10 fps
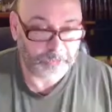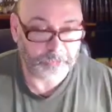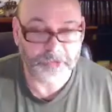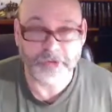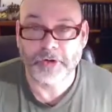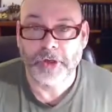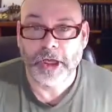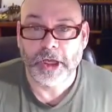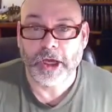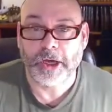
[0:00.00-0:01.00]
so
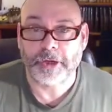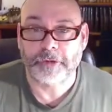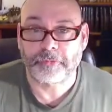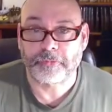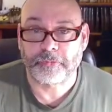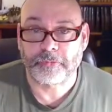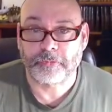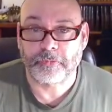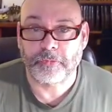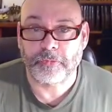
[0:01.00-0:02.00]
um,
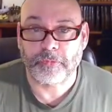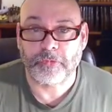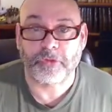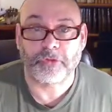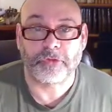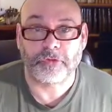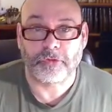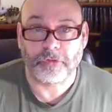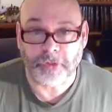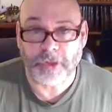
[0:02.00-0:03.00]

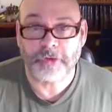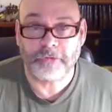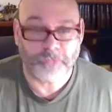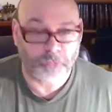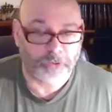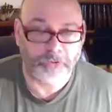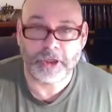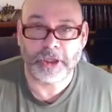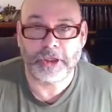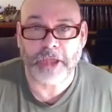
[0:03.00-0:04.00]
thank you for
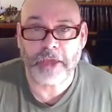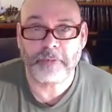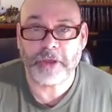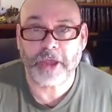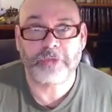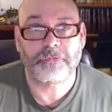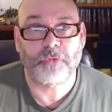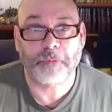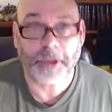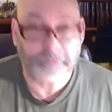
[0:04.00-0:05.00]
the APA
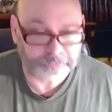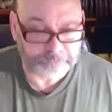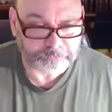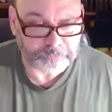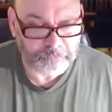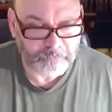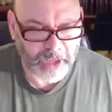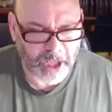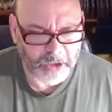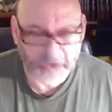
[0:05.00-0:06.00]
format.
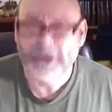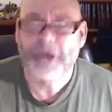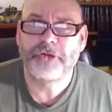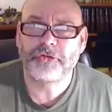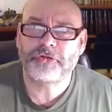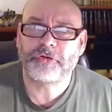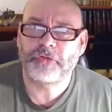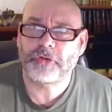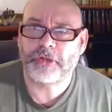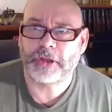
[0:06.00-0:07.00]
Do
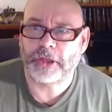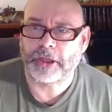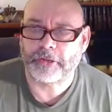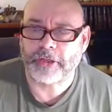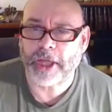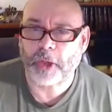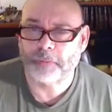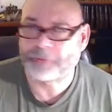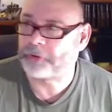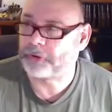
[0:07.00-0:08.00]
review the OWL
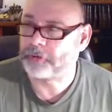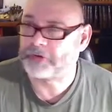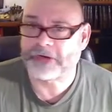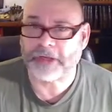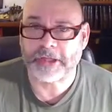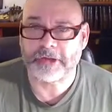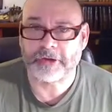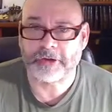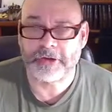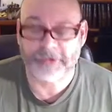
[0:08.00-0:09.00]
Purdue site.
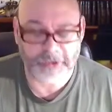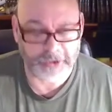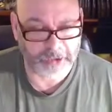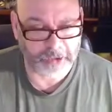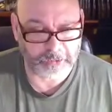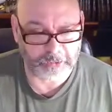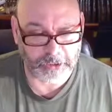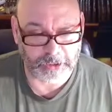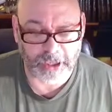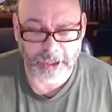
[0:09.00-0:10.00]
There is
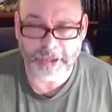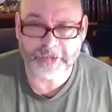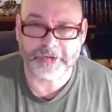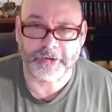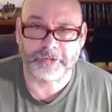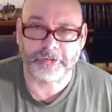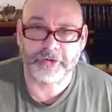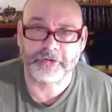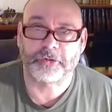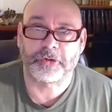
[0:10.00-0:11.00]
an excellent
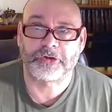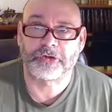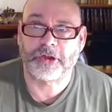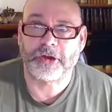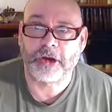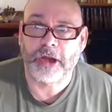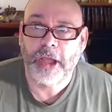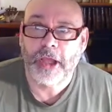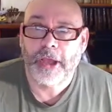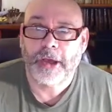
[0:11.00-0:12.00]
resource there.
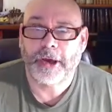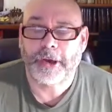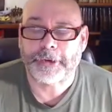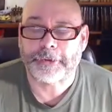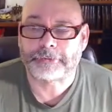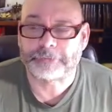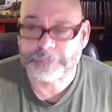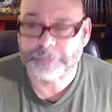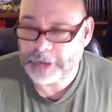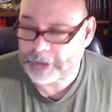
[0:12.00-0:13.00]
Uh,
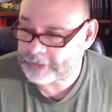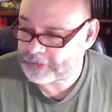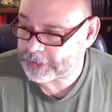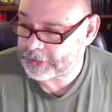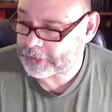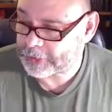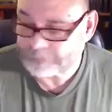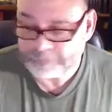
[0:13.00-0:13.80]
it is a